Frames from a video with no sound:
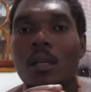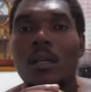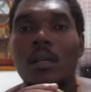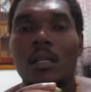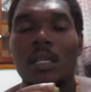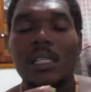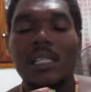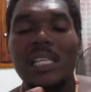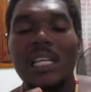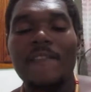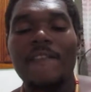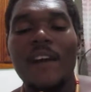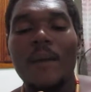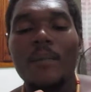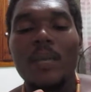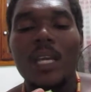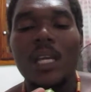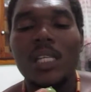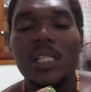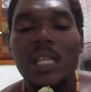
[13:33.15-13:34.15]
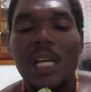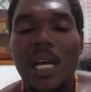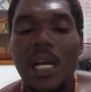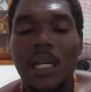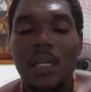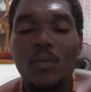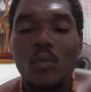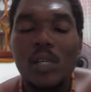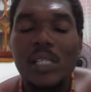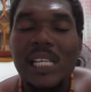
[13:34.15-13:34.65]
This
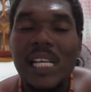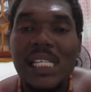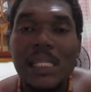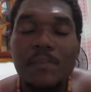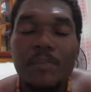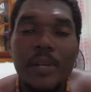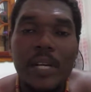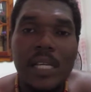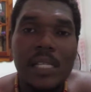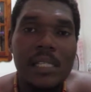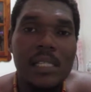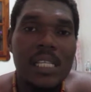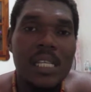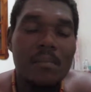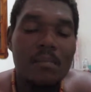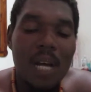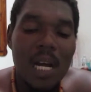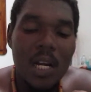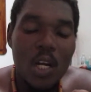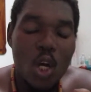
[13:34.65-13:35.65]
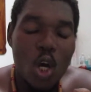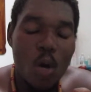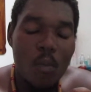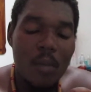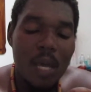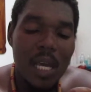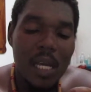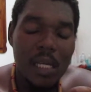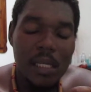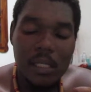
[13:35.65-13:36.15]
information was expressed in
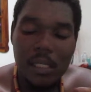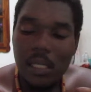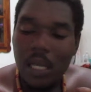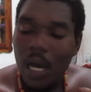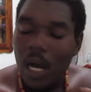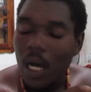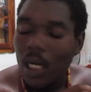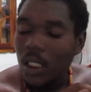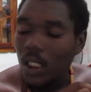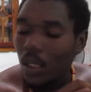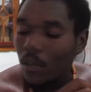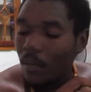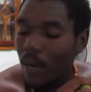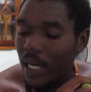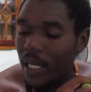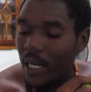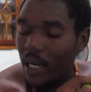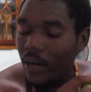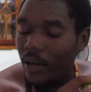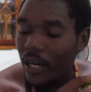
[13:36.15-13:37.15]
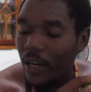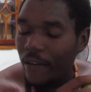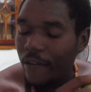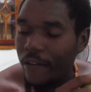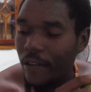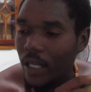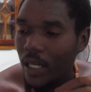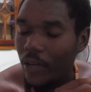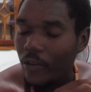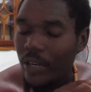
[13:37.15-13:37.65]
Malcolm X's
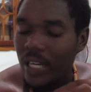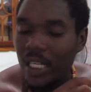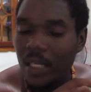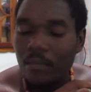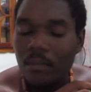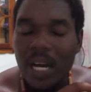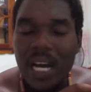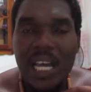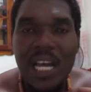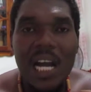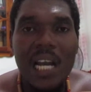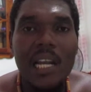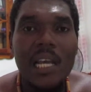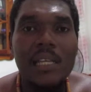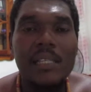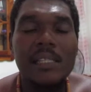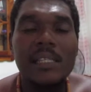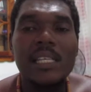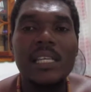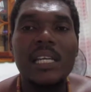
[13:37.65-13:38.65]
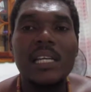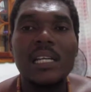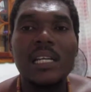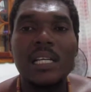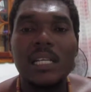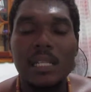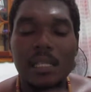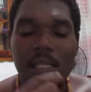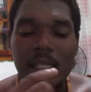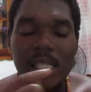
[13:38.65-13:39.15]
autobiography written by Alexei
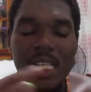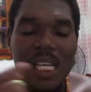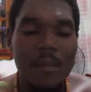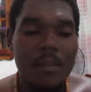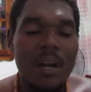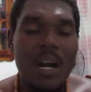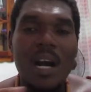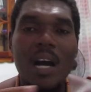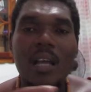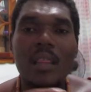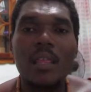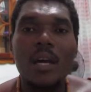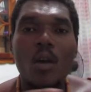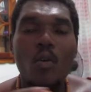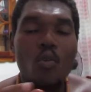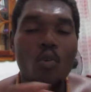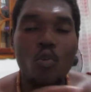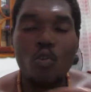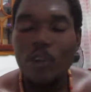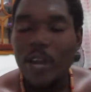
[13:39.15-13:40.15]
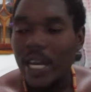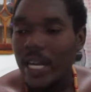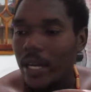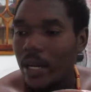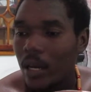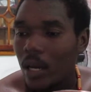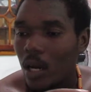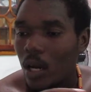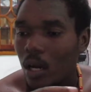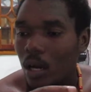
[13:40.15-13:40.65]
Haley, the same author who
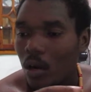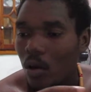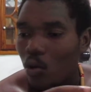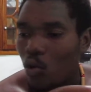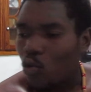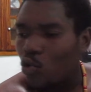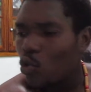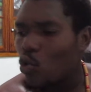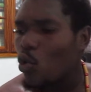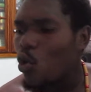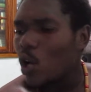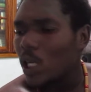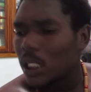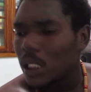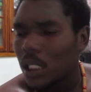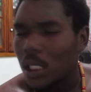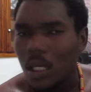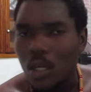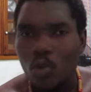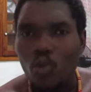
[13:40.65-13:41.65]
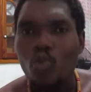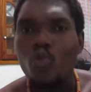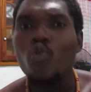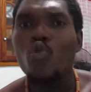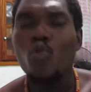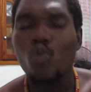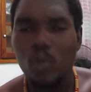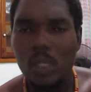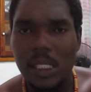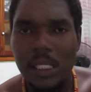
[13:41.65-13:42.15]
wrote
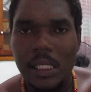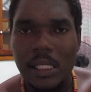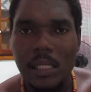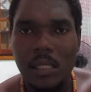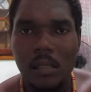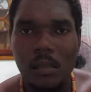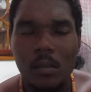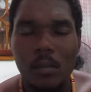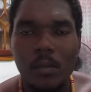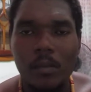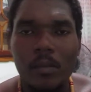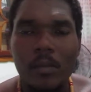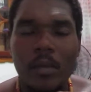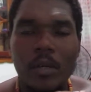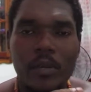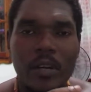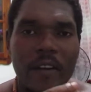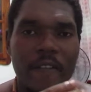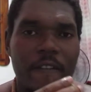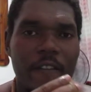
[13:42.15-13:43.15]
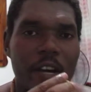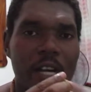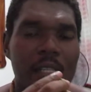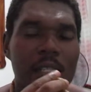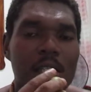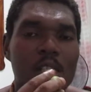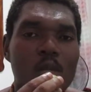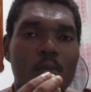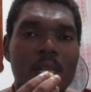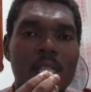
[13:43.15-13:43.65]
Roots.
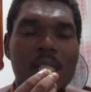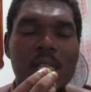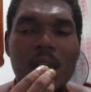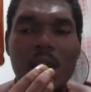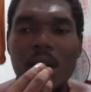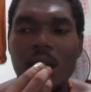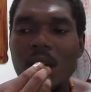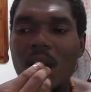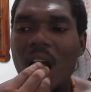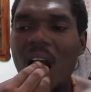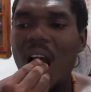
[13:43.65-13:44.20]
Reference to be checked.